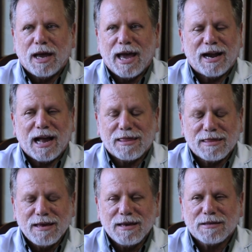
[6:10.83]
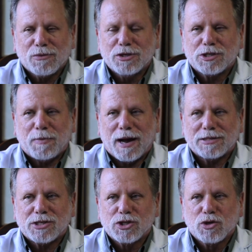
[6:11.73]
And I think the
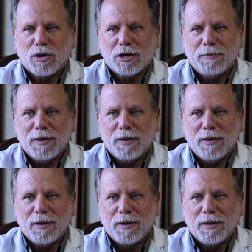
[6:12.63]
response is going to